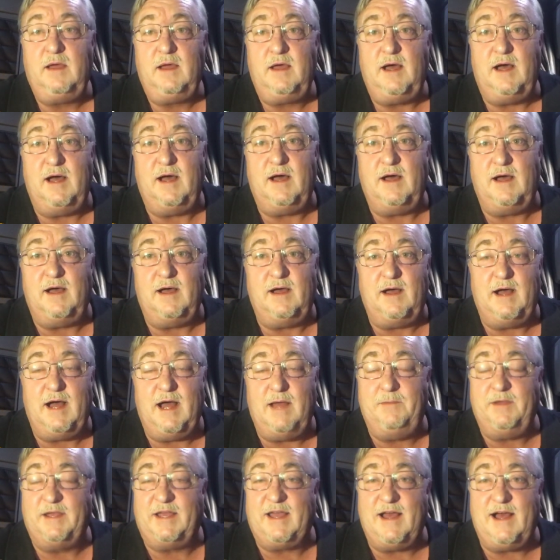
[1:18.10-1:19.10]

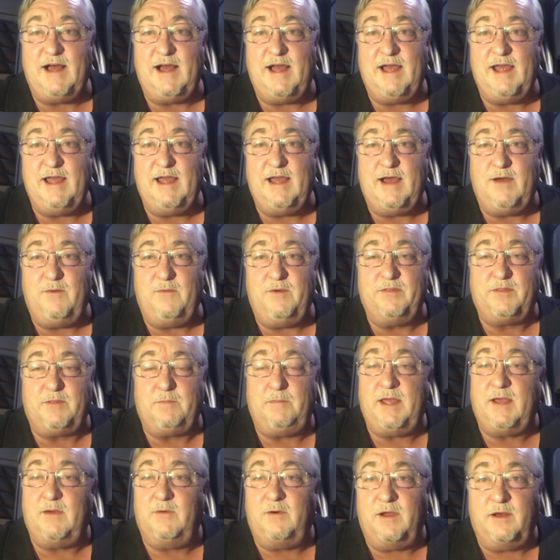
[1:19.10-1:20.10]
I'm a guy, I want the
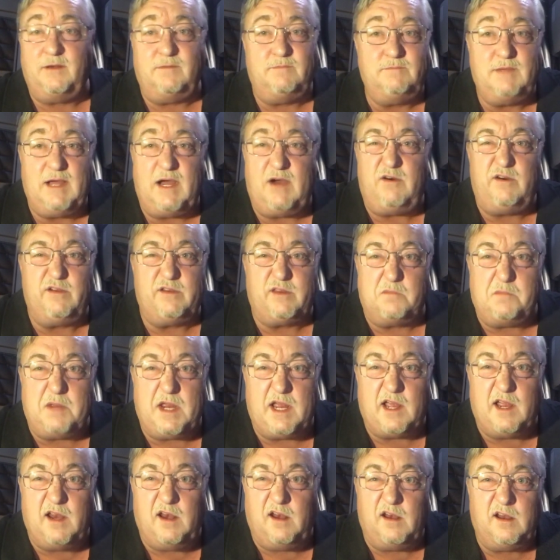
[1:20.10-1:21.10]
big one. I want the
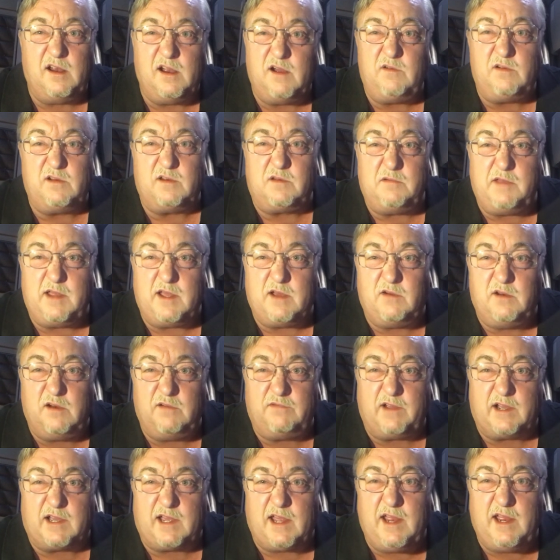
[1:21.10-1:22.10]
big one. I want the big one
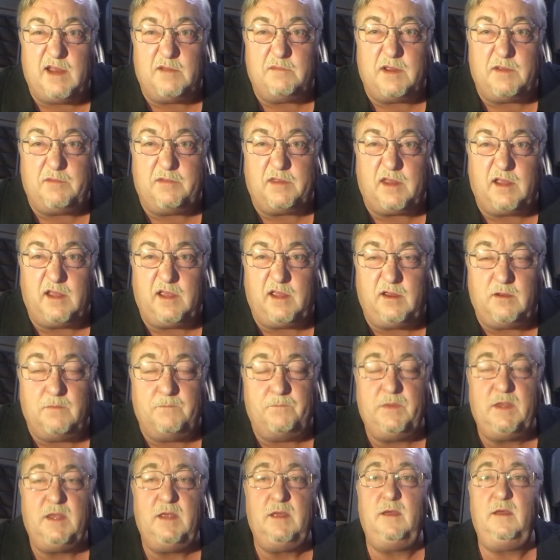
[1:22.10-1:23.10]
if I can, baby. Thank you.
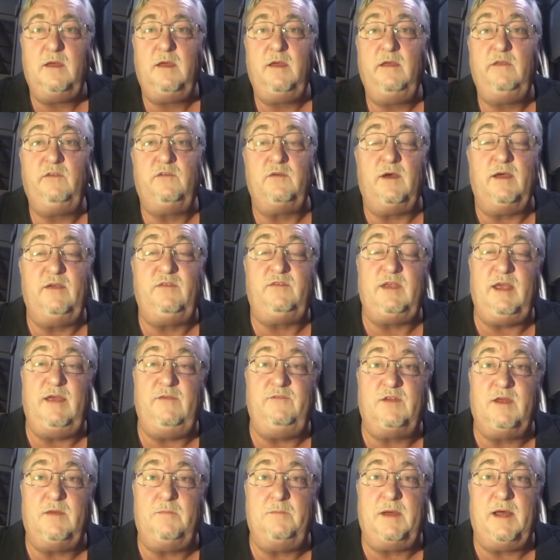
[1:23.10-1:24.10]
So I
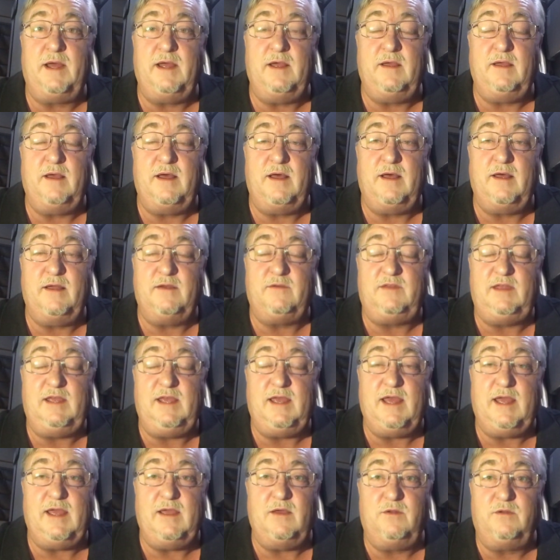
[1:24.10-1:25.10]
saved up my
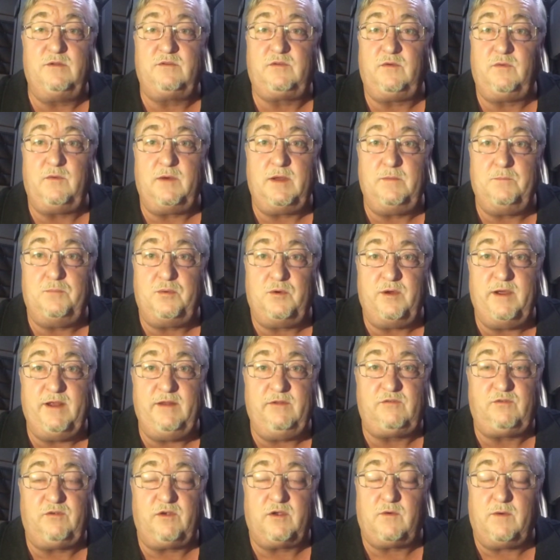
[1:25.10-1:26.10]
TA Ultra One
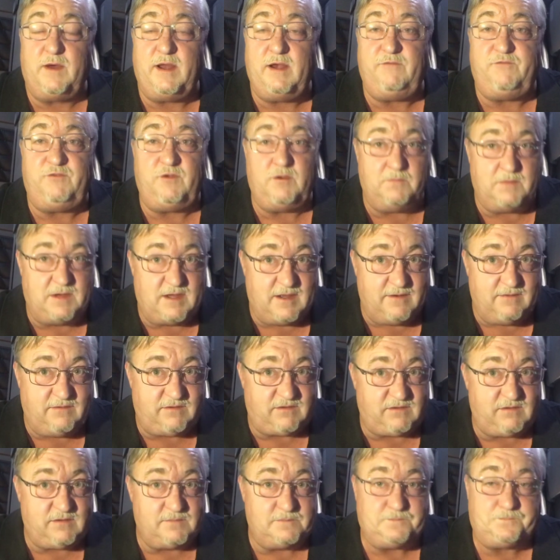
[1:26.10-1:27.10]
points for quite a few
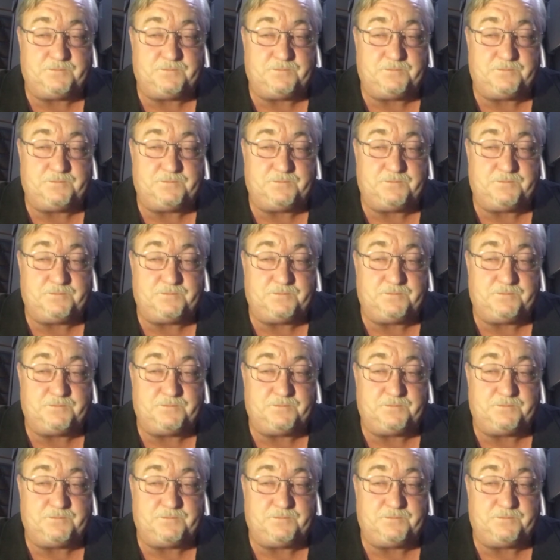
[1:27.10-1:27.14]
months.